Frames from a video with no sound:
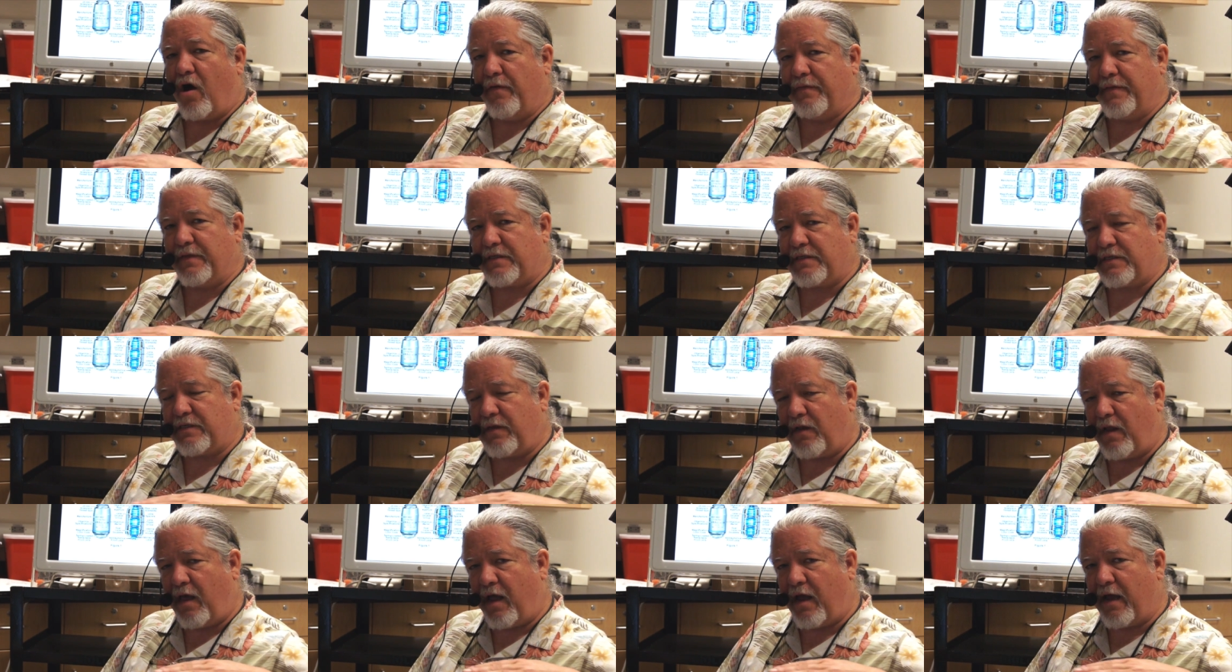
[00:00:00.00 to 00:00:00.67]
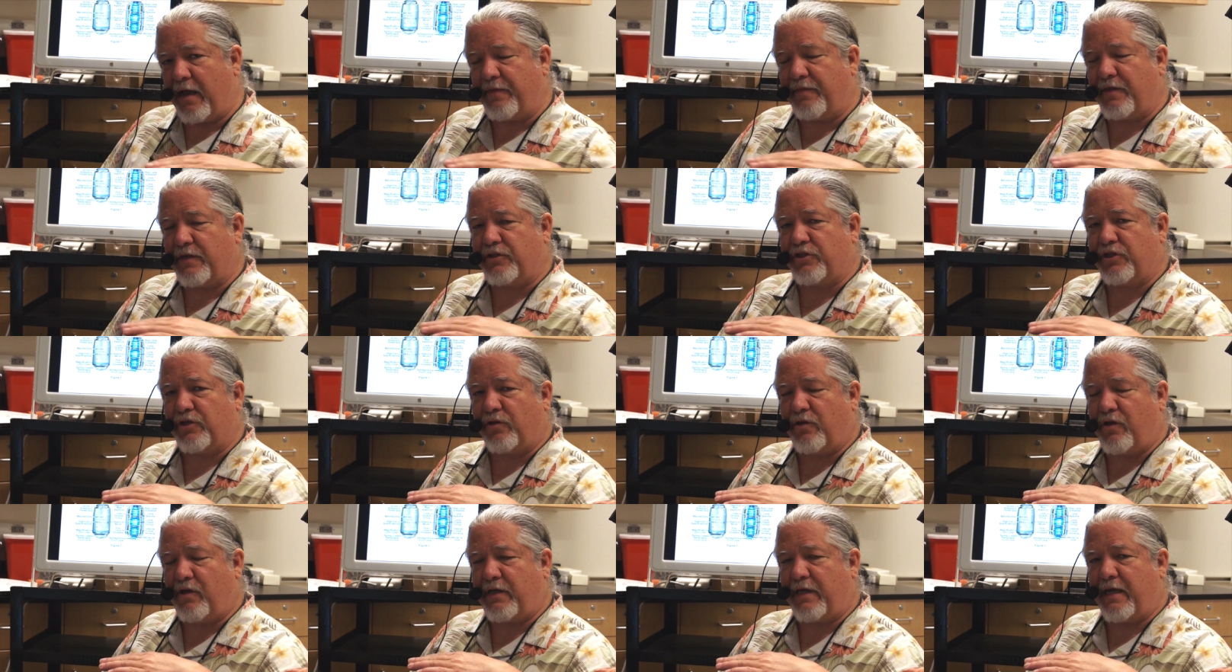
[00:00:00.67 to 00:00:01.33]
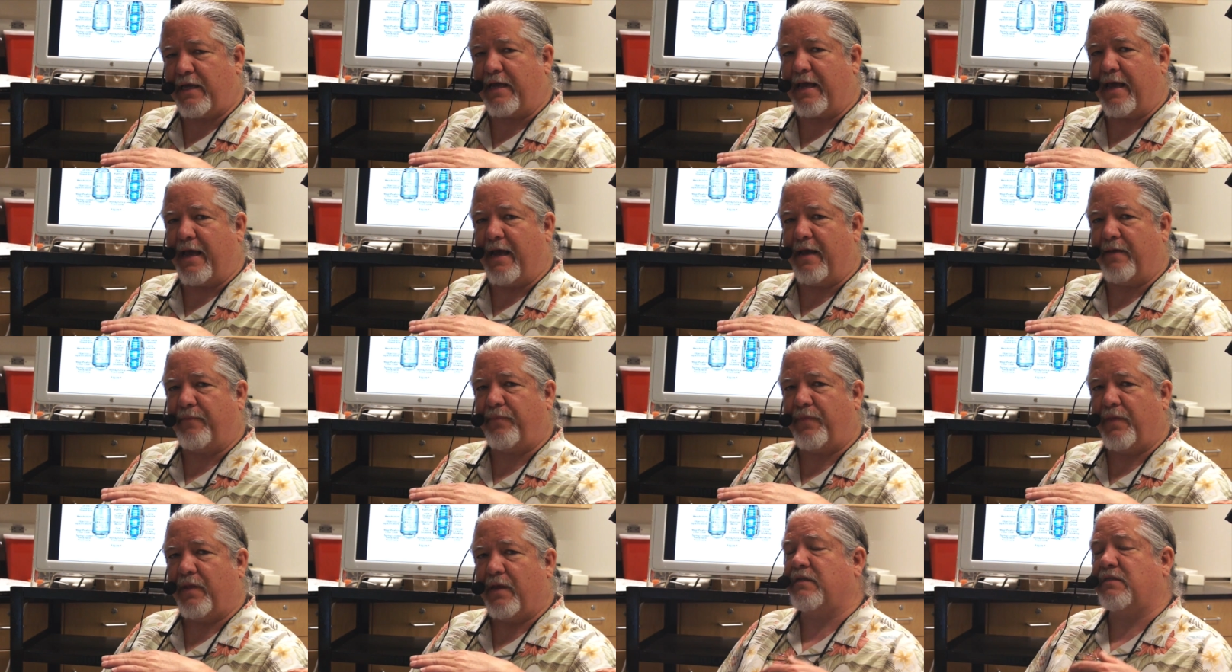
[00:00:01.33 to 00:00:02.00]
on the slide that you're looking
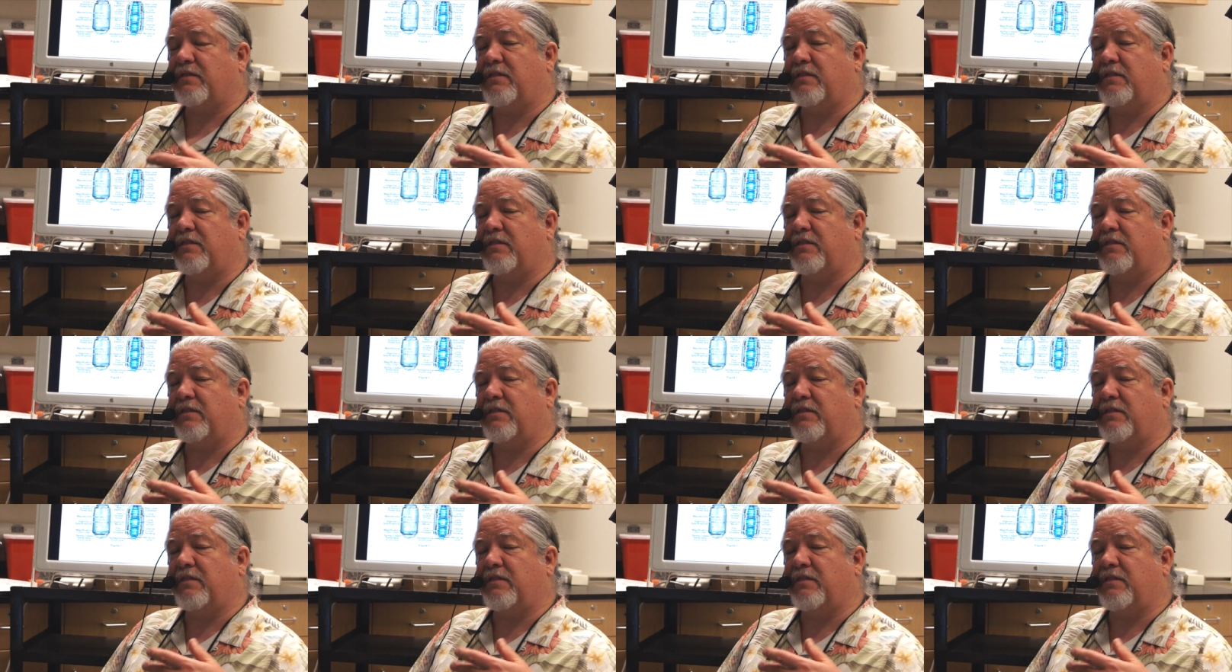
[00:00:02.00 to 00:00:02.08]
at.